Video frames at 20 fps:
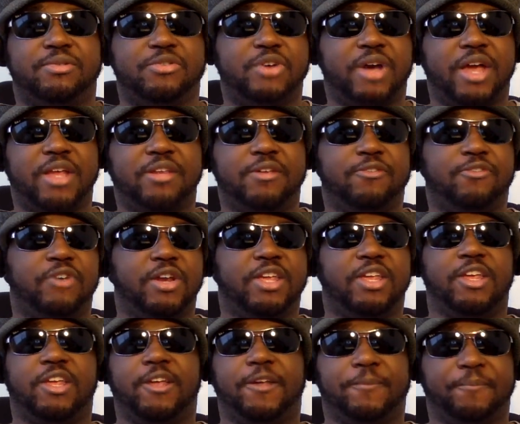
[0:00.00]
try to
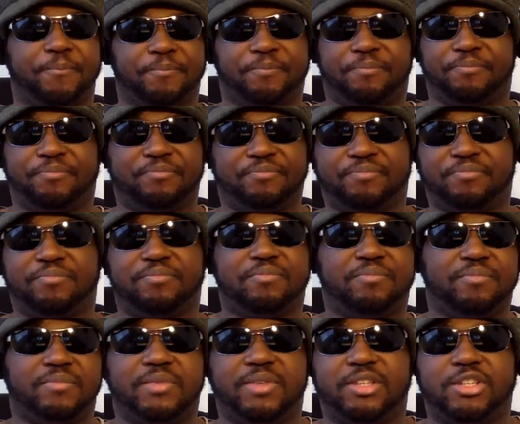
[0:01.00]
freaking
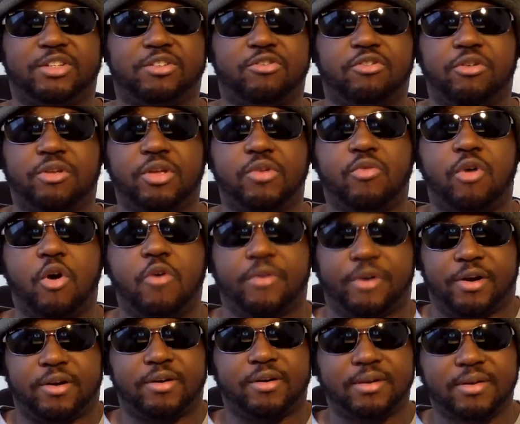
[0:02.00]
screw you
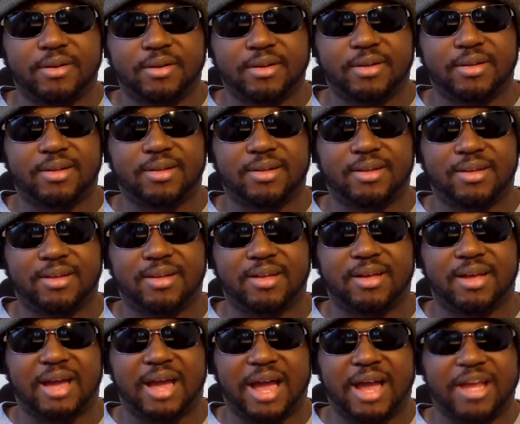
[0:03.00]
over.
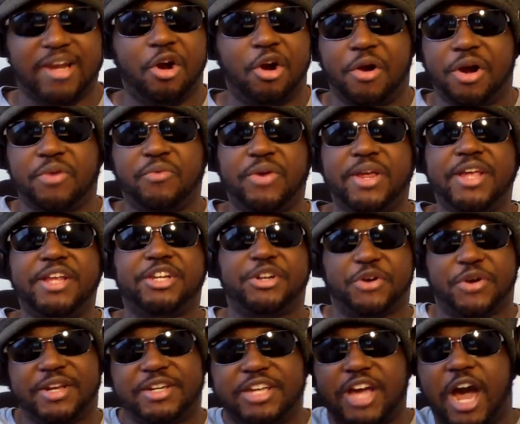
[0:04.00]
I can already read
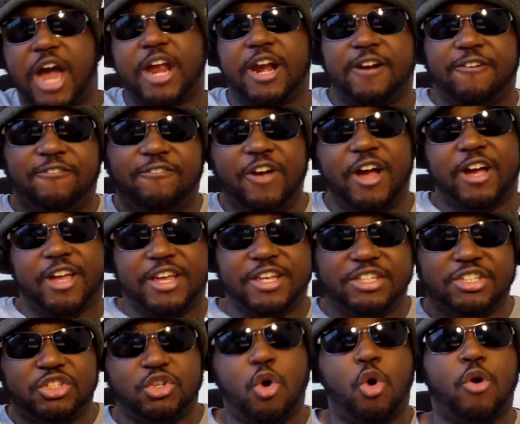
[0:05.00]
your entire
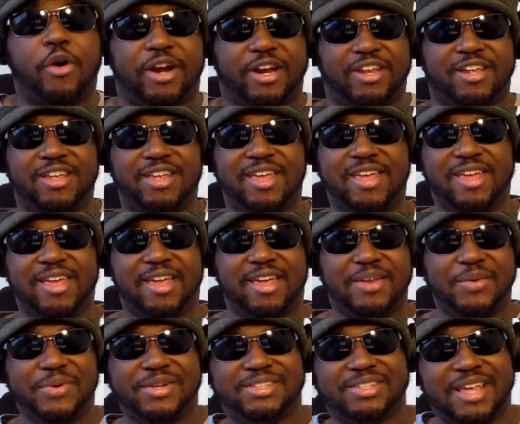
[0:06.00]
fucking story.
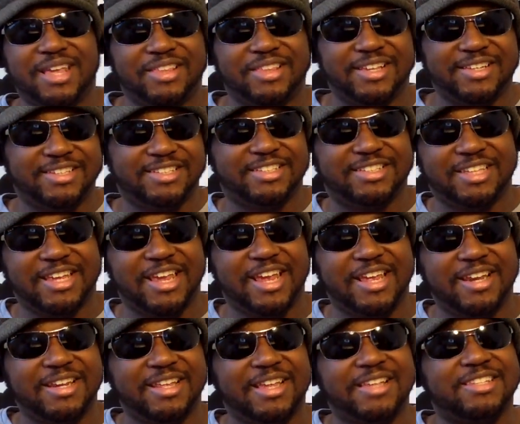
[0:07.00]
And you want to say this
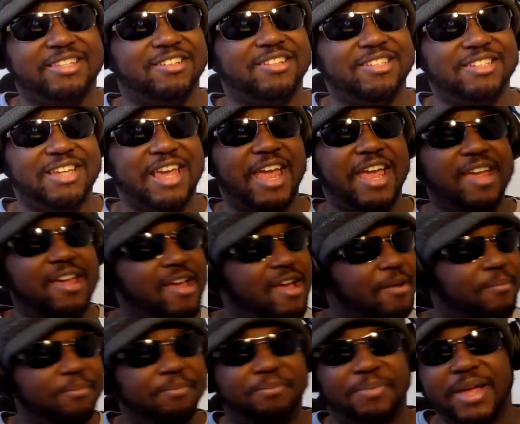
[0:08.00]
scene is cliche?
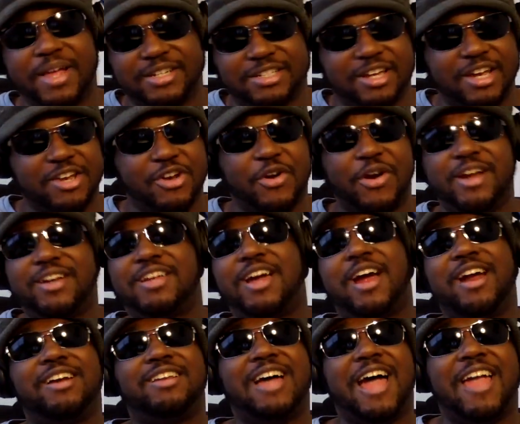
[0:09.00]
Bitch, your
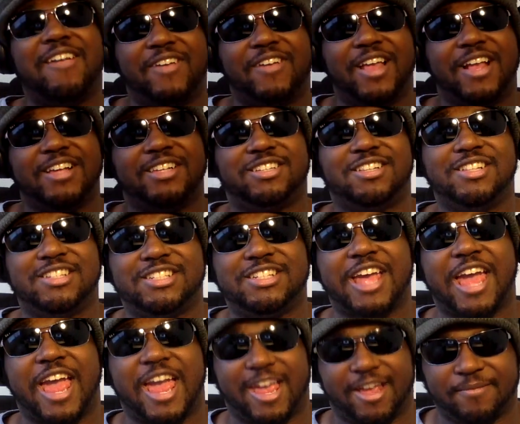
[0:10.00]
entire life is
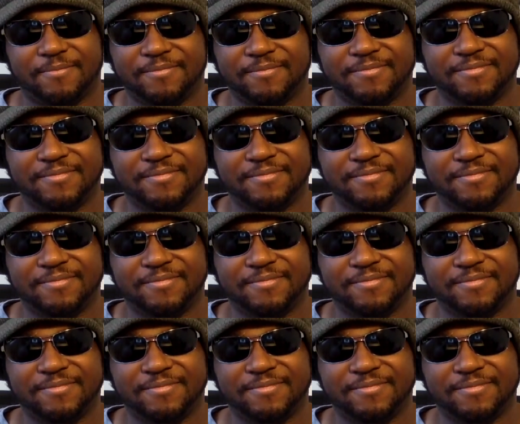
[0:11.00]
cliche.